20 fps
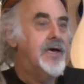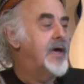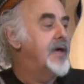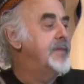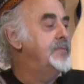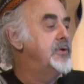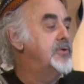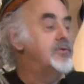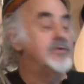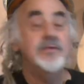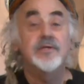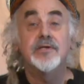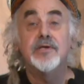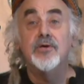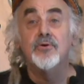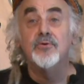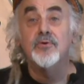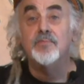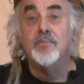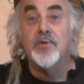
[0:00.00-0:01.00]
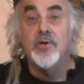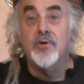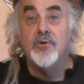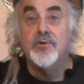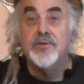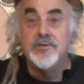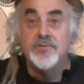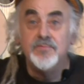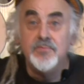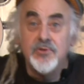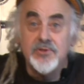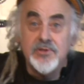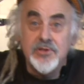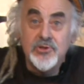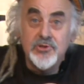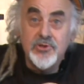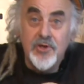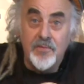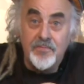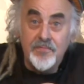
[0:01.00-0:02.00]
I'm here in Kieran Moloney's music
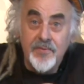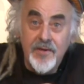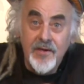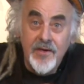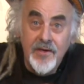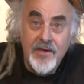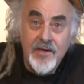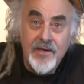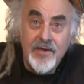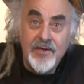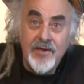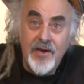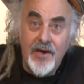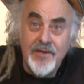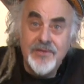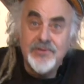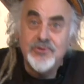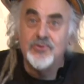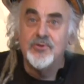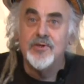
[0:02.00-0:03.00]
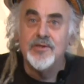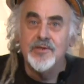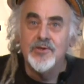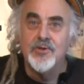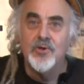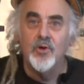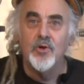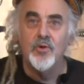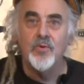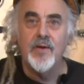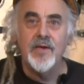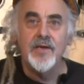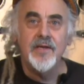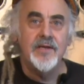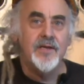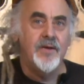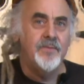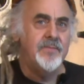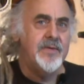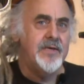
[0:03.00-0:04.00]
shop in High Street in Galway.
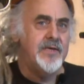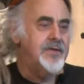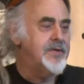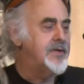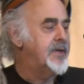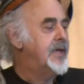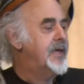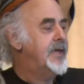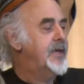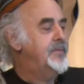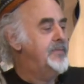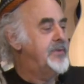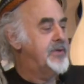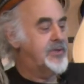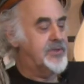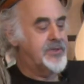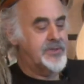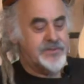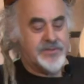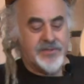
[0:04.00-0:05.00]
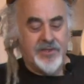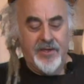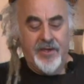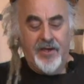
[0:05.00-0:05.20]
And I'm here because